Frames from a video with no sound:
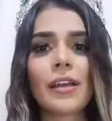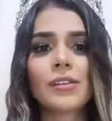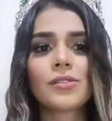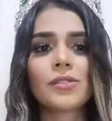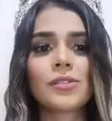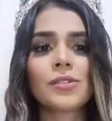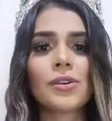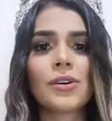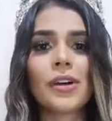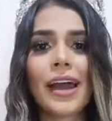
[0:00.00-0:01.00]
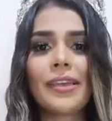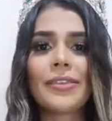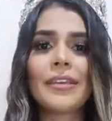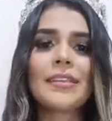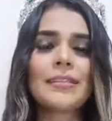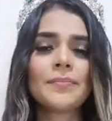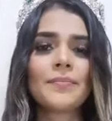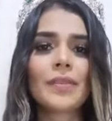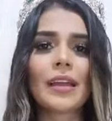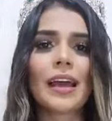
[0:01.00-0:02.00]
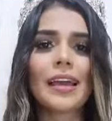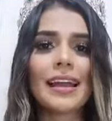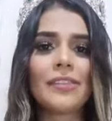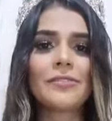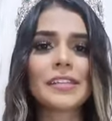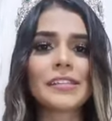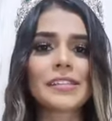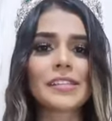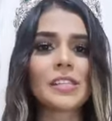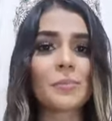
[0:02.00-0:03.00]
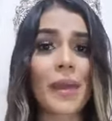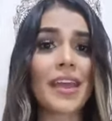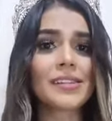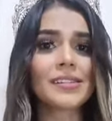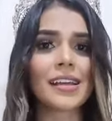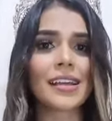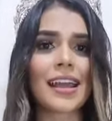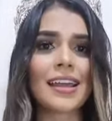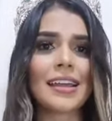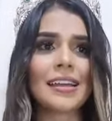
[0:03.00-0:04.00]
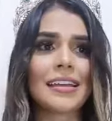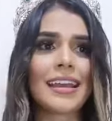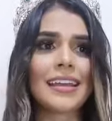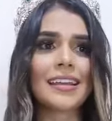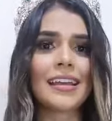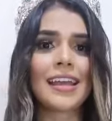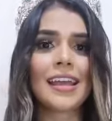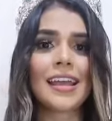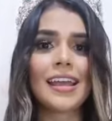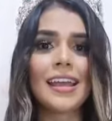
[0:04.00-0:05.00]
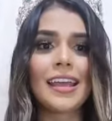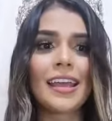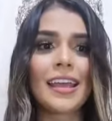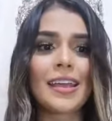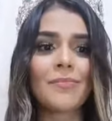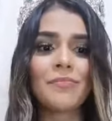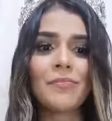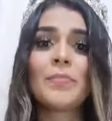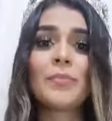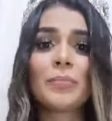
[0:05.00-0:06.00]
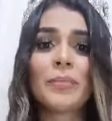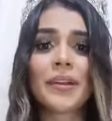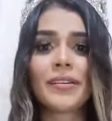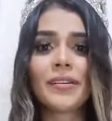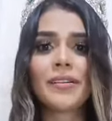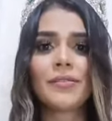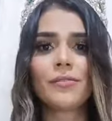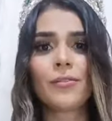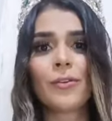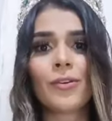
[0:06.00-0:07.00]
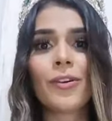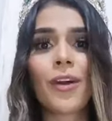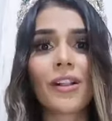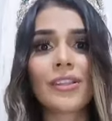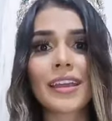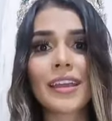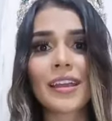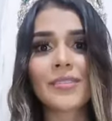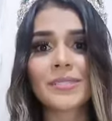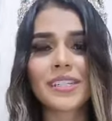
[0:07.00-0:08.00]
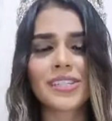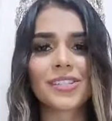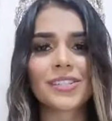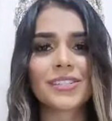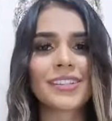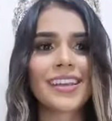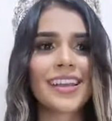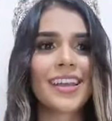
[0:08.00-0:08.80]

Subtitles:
So I think I have this space and I can be prepared for all the competition.